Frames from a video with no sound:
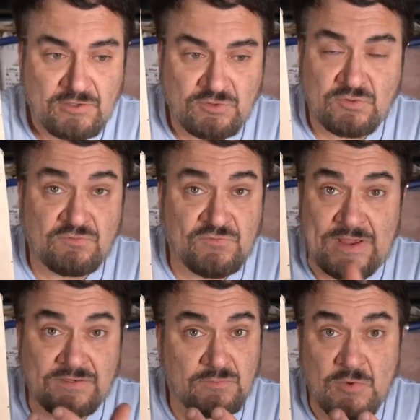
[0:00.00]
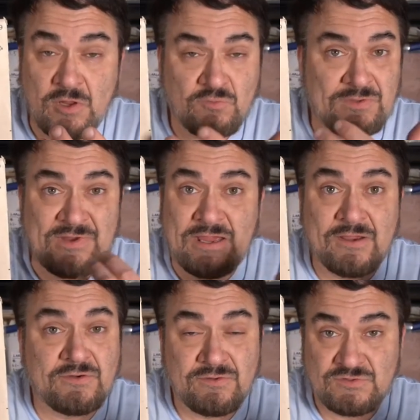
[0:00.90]
You can find them all the way
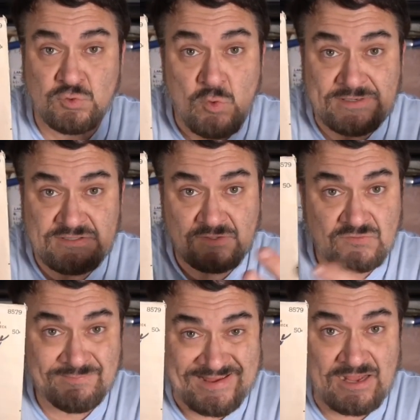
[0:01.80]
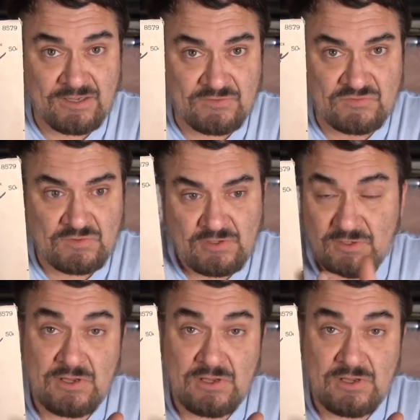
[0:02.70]
back into the 20s in packets.